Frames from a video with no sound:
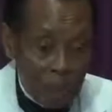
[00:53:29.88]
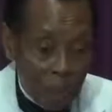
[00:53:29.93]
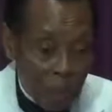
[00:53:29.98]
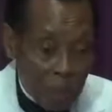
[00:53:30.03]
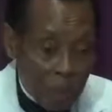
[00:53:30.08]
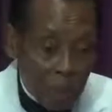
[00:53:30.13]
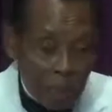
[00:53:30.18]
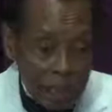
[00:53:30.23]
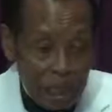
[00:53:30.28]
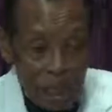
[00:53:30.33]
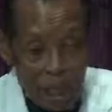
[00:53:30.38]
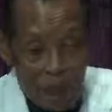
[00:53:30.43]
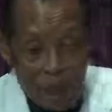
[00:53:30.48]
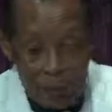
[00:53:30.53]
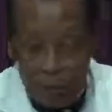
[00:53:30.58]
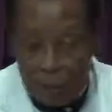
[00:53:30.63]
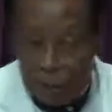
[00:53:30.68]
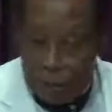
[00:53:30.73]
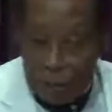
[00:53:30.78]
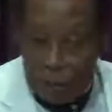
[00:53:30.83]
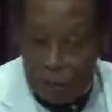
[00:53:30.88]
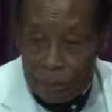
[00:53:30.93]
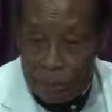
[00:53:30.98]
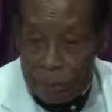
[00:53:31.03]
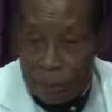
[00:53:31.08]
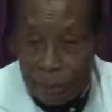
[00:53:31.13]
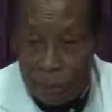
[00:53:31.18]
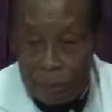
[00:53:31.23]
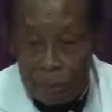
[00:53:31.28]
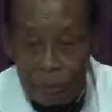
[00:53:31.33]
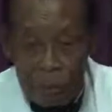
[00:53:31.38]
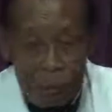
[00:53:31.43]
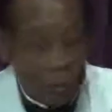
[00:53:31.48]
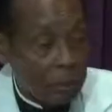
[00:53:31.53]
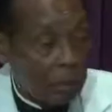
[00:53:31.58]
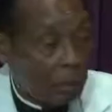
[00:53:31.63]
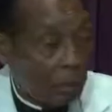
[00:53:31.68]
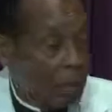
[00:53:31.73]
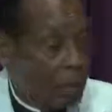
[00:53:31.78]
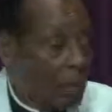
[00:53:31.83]
you are better off.
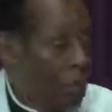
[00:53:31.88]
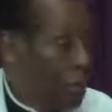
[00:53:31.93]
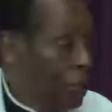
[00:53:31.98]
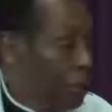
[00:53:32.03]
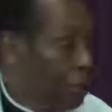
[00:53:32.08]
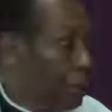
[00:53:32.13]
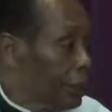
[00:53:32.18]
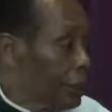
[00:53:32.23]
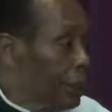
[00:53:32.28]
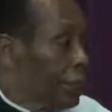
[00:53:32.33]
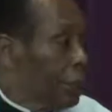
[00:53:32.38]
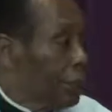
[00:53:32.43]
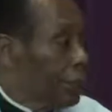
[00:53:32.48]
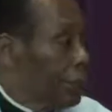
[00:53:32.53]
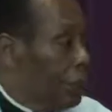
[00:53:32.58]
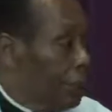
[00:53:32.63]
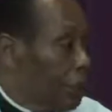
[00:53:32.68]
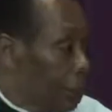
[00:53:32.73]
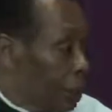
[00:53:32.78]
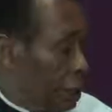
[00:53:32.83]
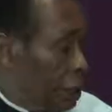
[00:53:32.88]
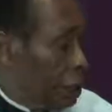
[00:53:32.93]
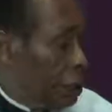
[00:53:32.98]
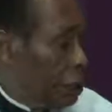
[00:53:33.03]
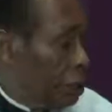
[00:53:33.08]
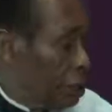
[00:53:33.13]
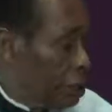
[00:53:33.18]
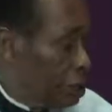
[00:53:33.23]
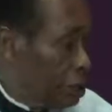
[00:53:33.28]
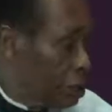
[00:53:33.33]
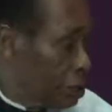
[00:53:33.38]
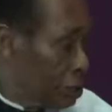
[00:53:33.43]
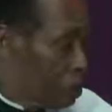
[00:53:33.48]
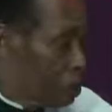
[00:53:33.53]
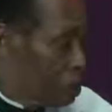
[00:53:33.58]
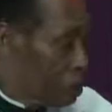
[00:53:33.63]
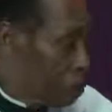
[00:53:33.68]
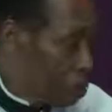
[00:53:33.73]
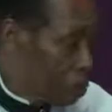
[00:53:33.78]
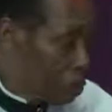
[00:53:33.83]
Are you hearing me? Yes.
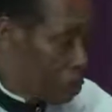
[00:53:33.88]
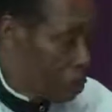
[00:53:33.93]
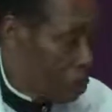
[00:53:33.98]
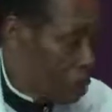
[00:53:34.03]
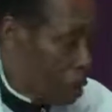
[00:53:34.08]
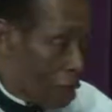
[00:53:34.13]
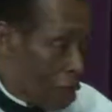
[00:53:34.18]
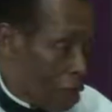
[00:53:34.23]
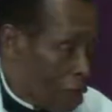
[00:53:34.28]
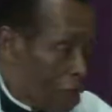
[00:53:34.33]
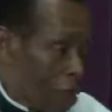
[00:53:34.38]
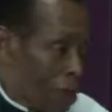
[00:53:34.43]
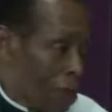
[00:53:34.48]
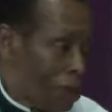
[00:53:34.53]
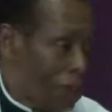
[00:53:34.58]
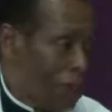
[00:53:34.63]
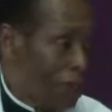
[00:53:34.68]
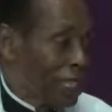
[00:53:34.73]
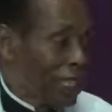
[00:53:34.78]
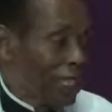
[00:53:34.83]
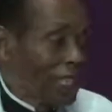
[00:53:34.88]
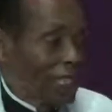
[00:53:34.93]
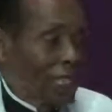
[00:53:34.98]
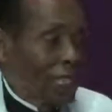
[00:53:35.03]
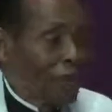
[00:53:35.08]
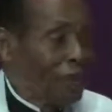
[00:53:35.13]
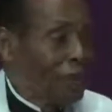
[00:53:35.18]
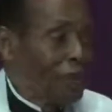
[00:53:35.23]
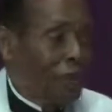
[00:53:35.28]
So we serve